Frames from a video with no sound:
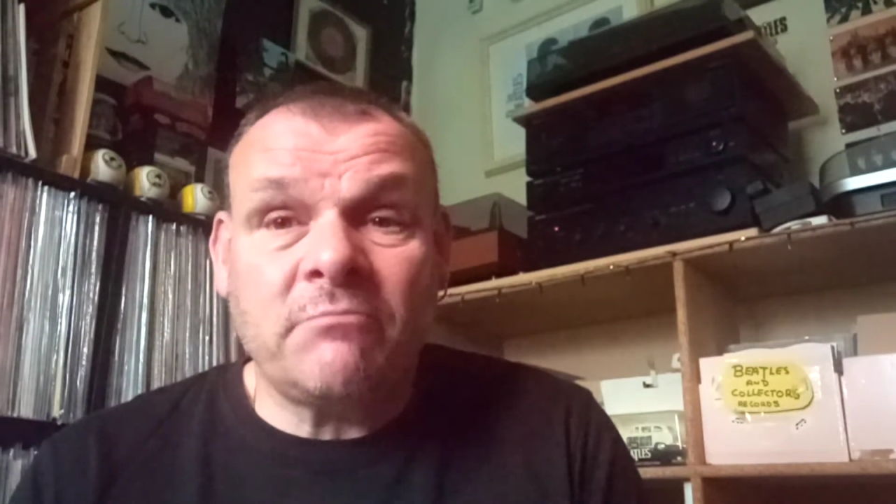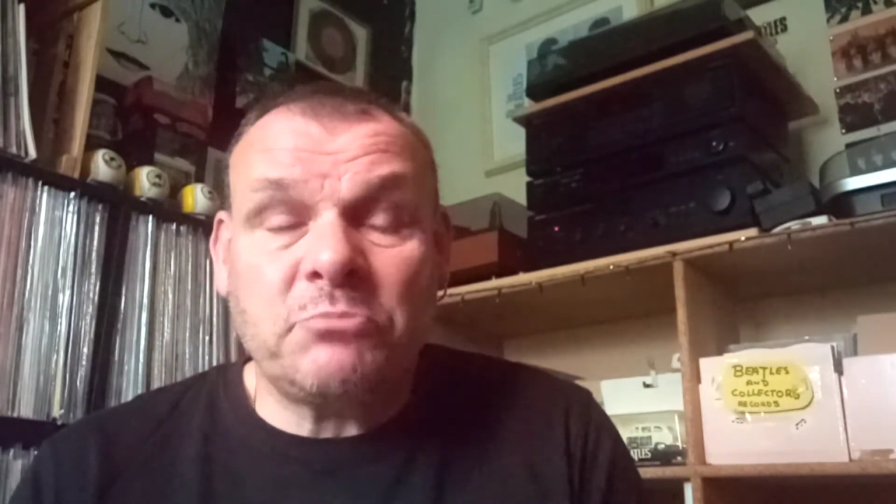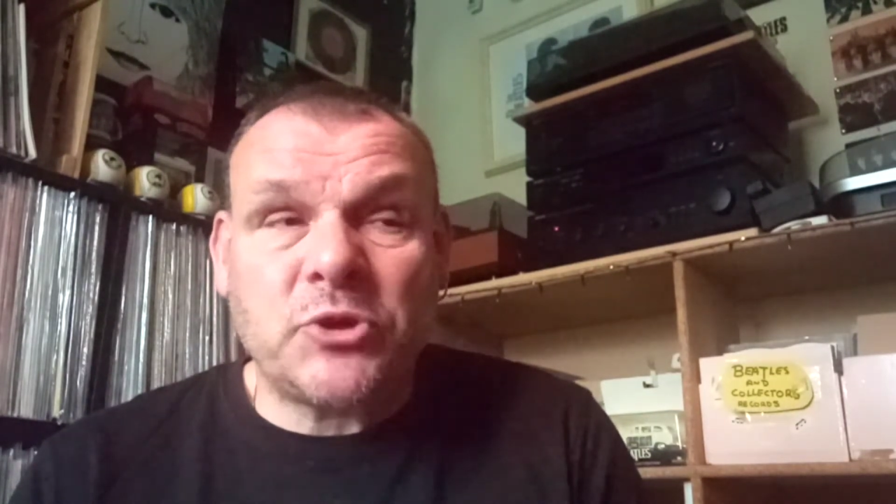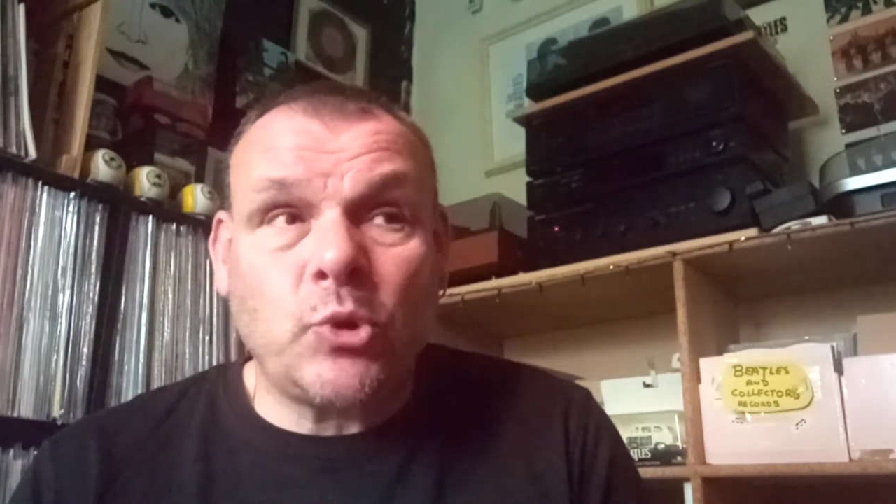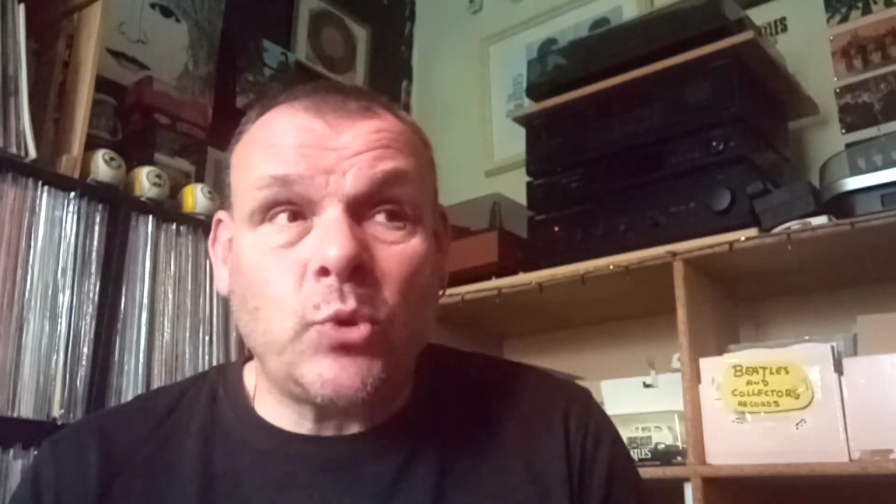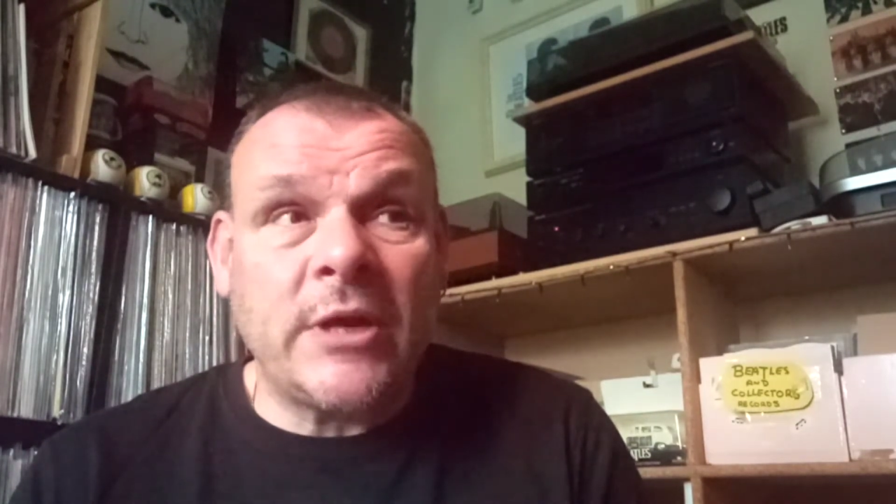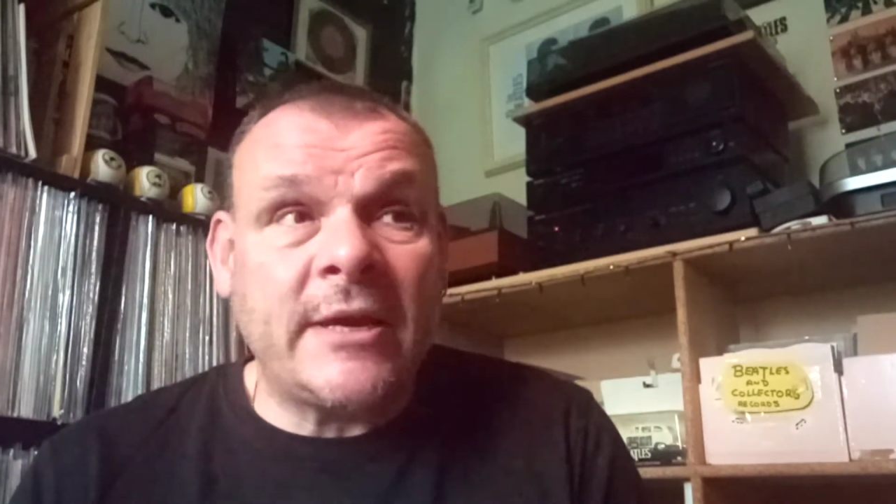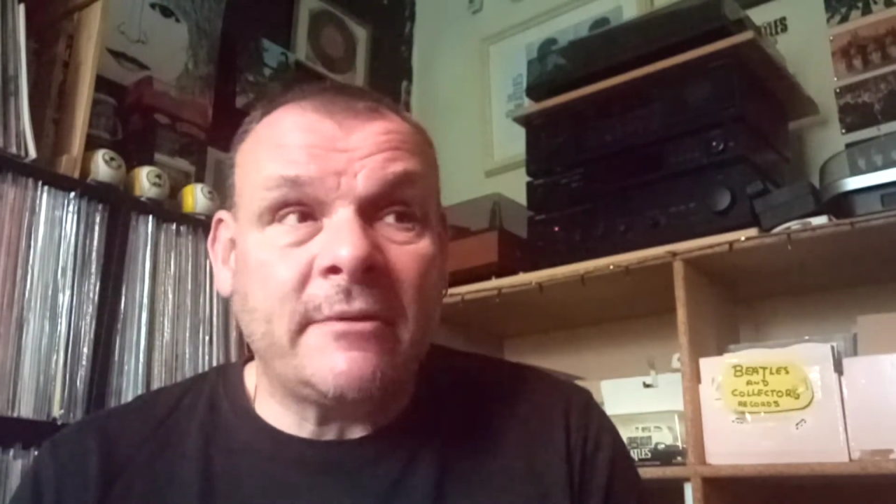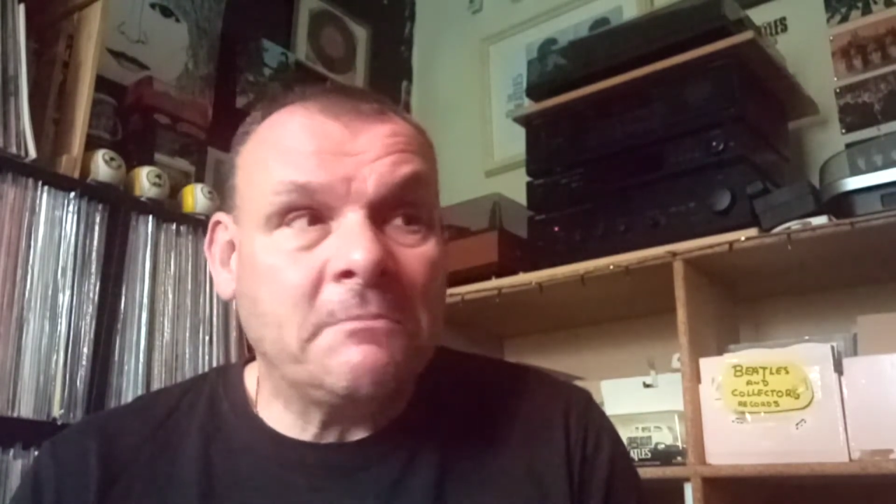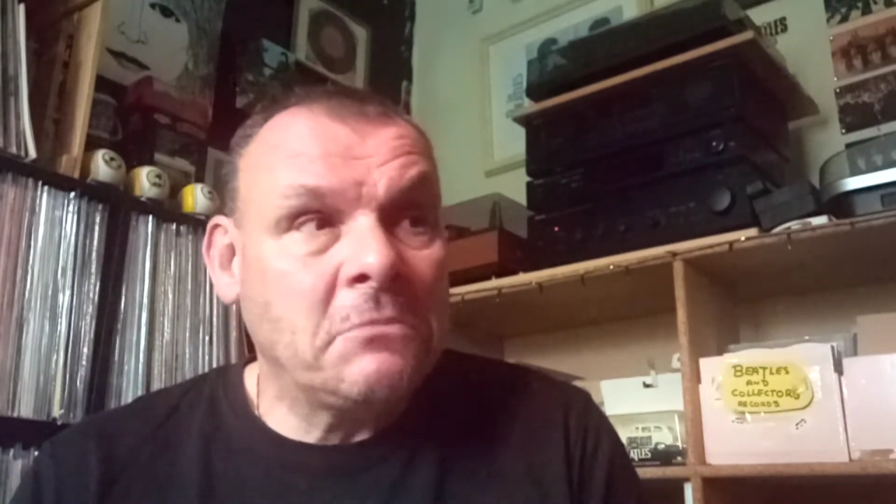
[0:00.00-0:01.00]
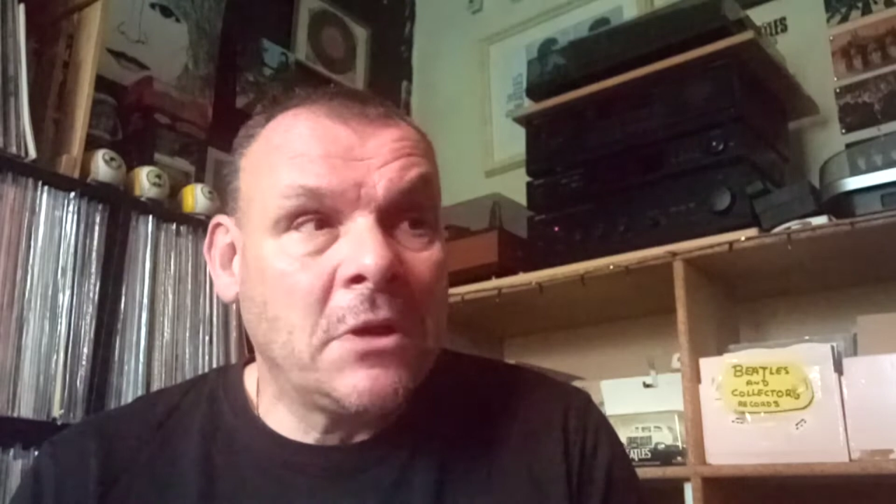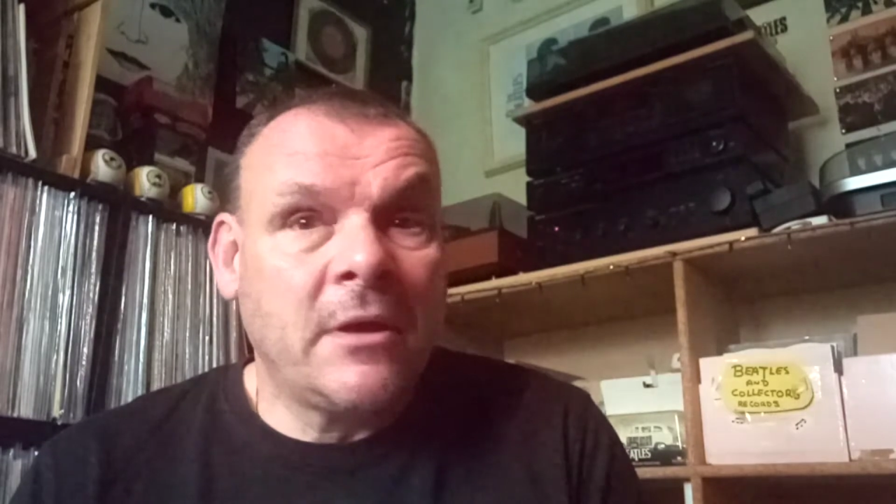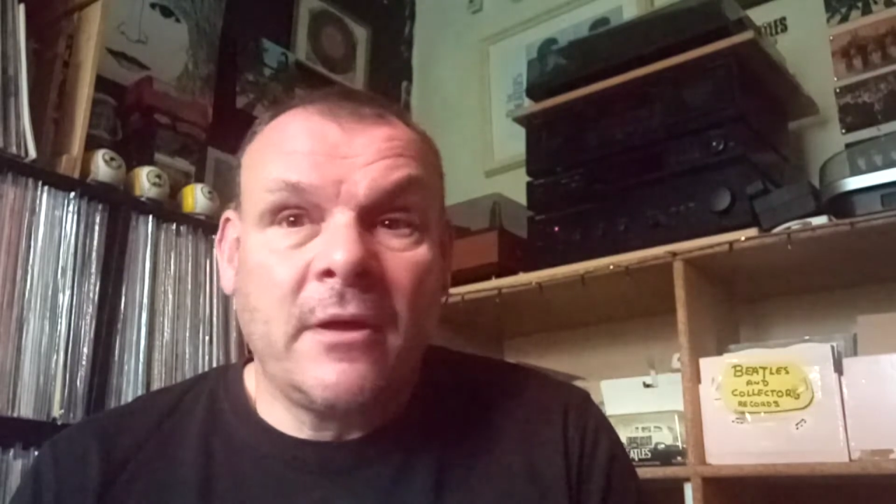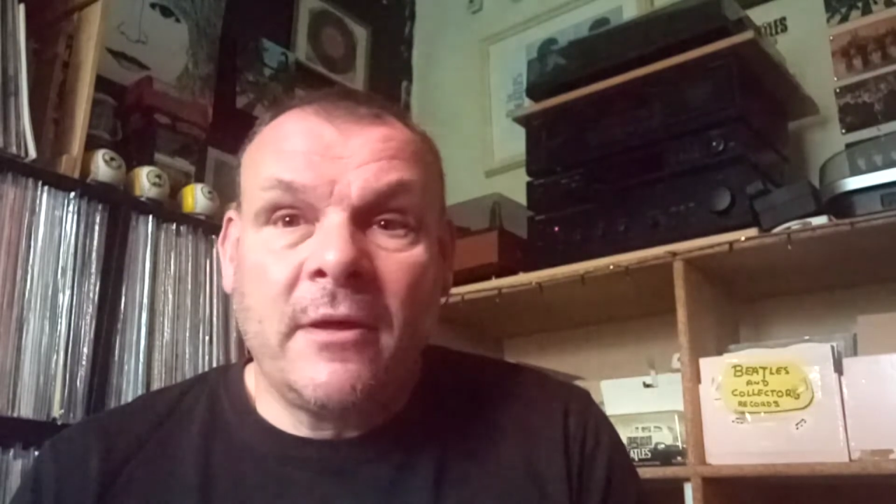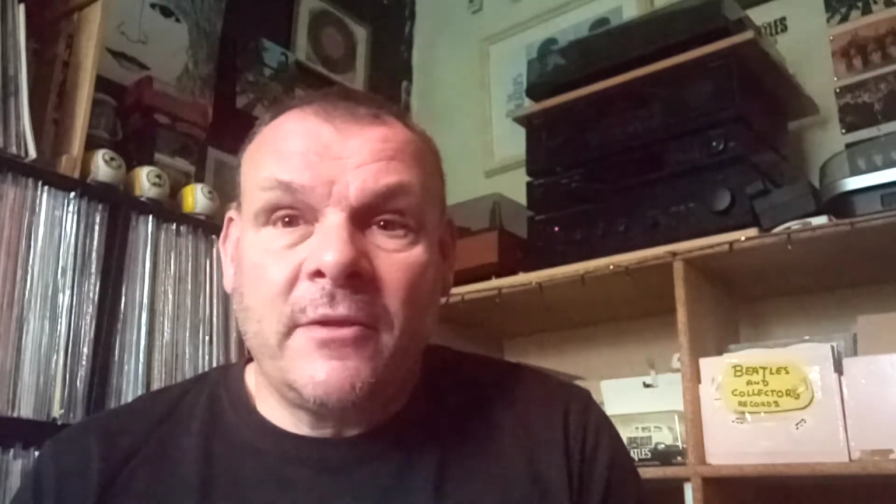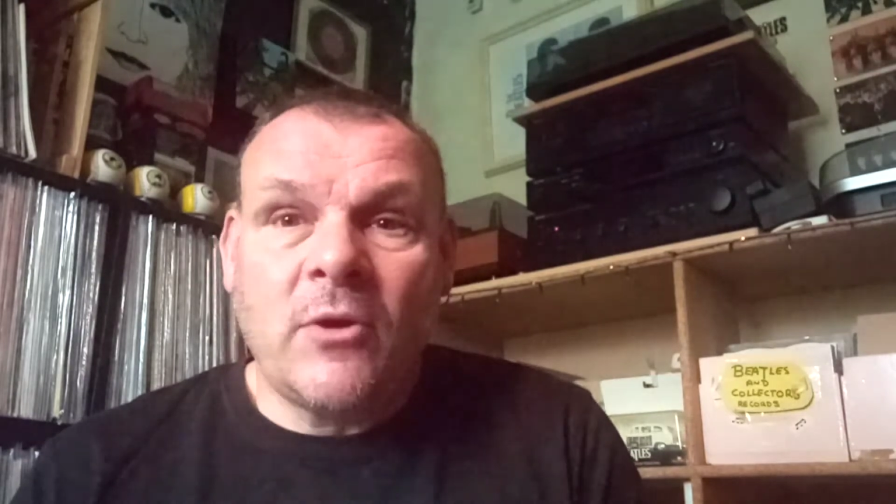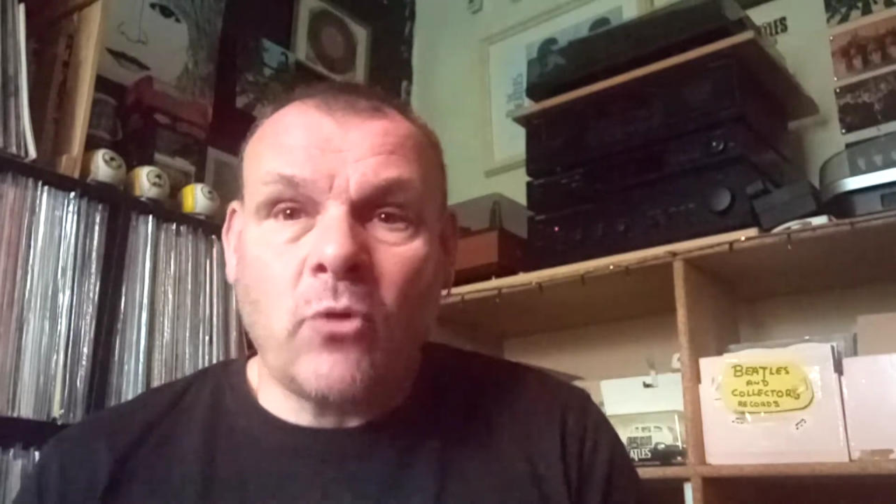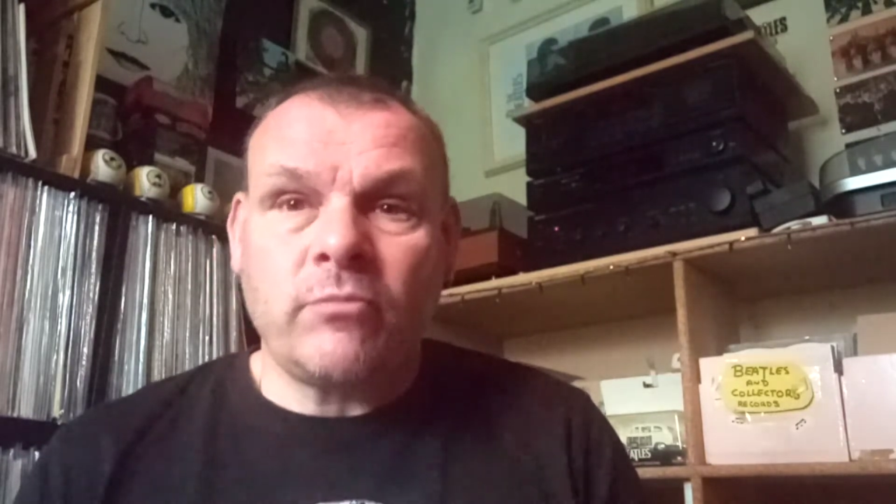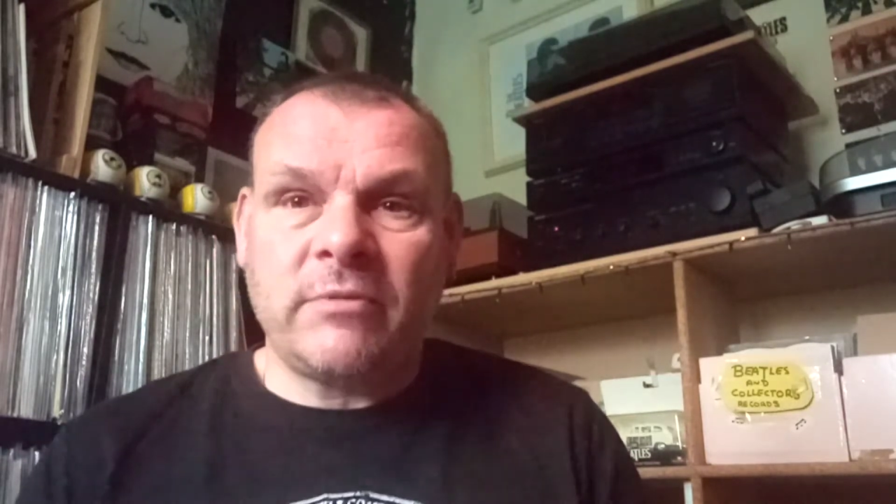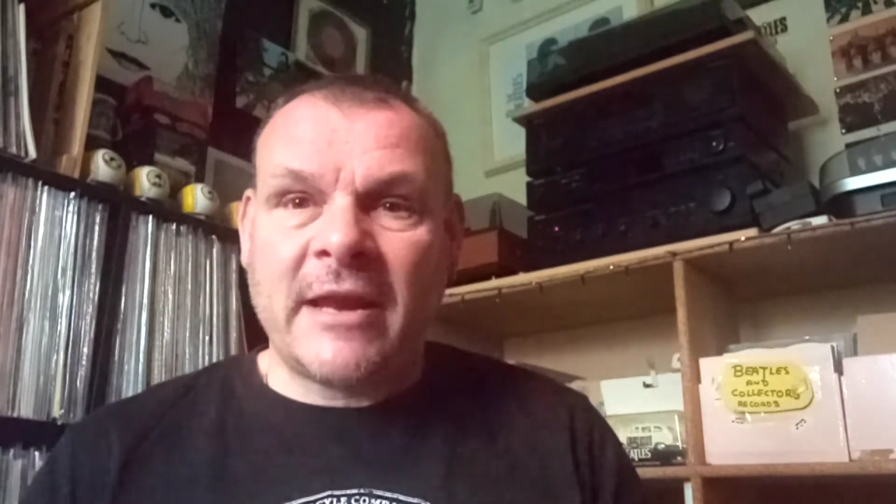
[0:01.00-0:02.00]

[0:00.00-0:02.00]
Sunday, can you